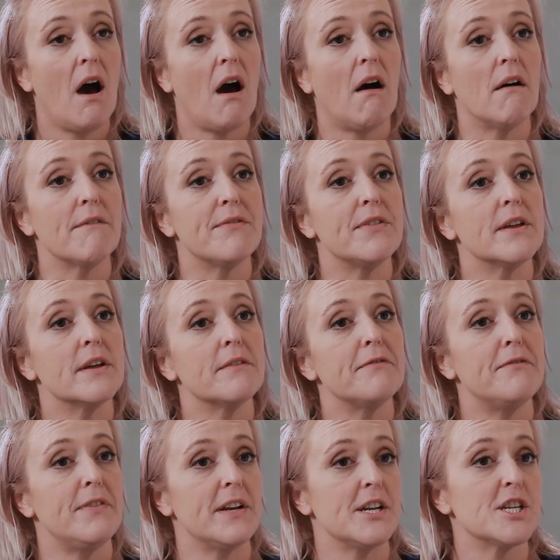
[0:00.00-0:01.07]
of the
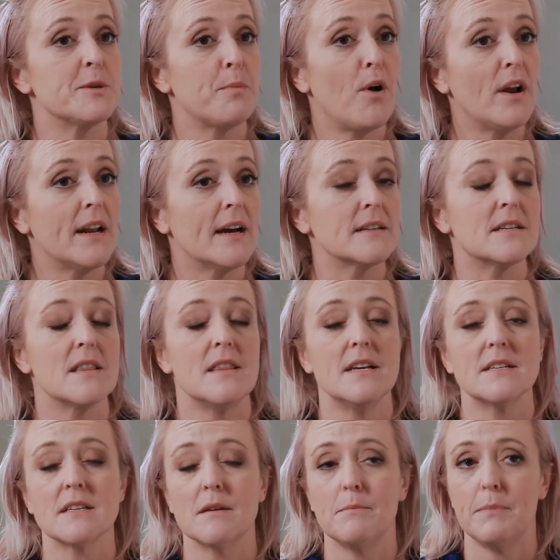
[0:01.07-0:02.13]
finished product.
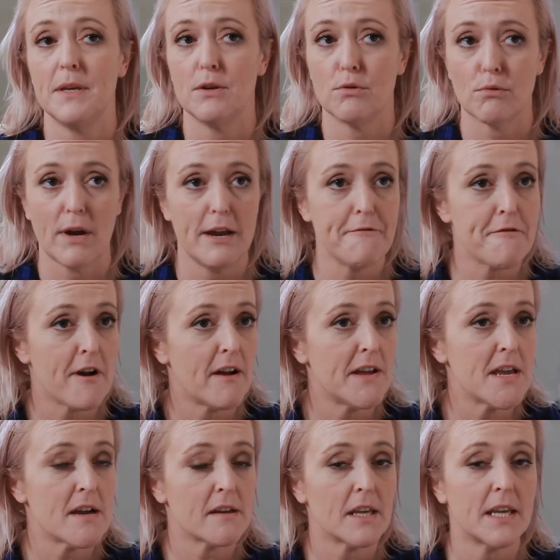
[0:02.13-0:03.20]
This can be great for our
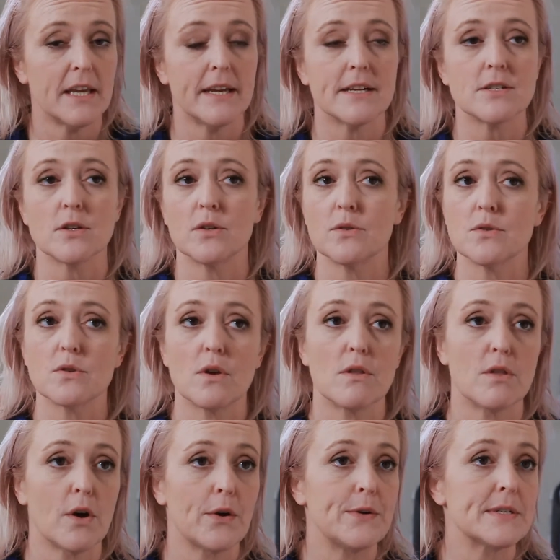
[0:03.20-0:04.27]
younger kids, also
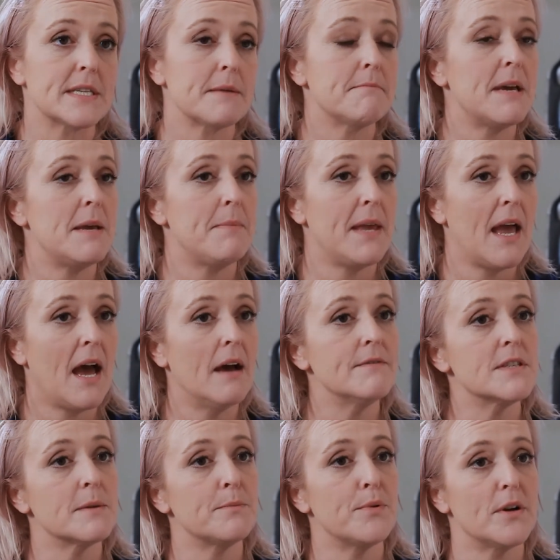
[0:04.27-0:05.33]
those that maybe have
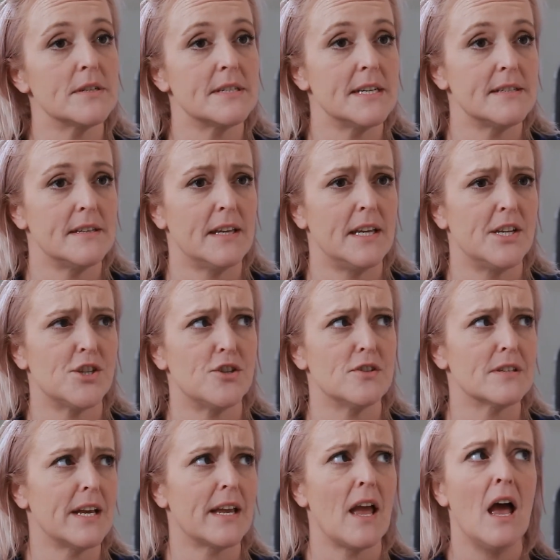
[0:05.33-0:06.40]
some processing issues
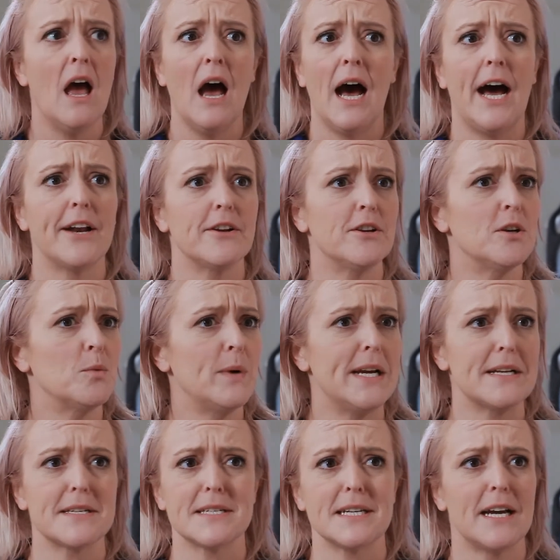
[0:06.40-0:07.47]
like, I don't know where
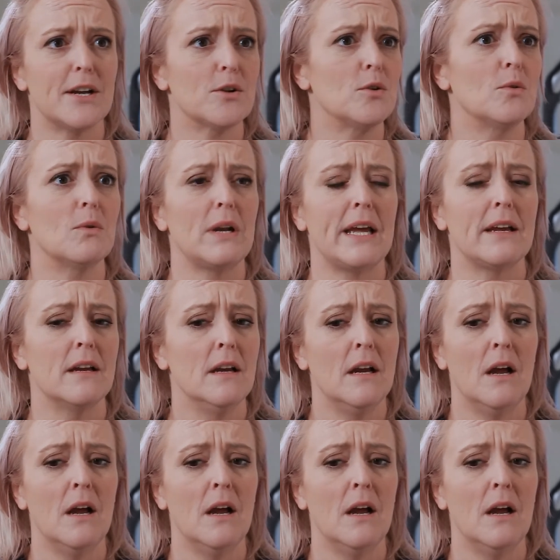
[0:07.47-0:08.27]
to start or like,